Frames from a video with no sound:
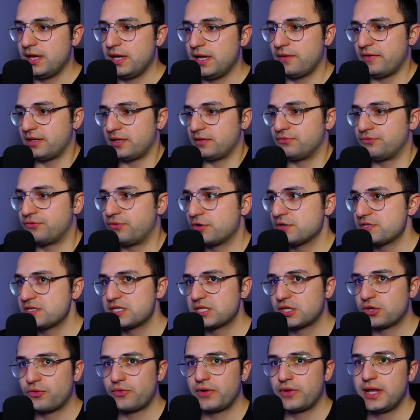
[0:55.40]
First
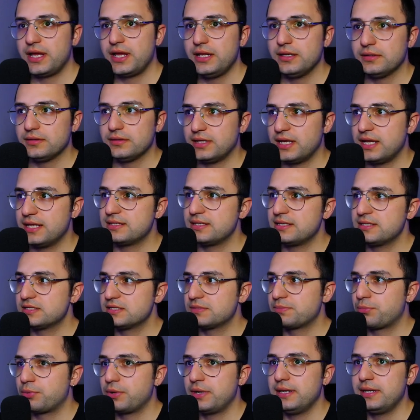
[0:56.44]
screen, it is
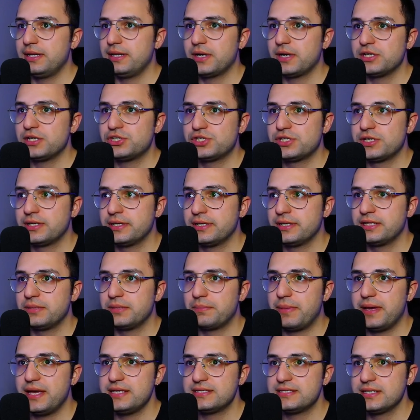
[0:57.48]
pretty much the
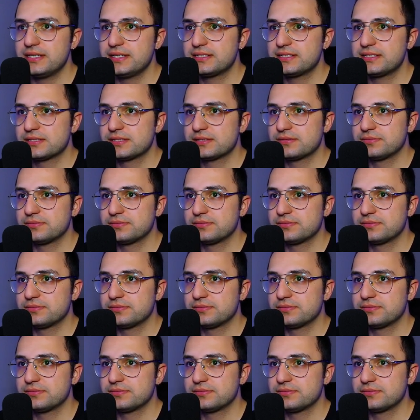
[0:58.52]
basics.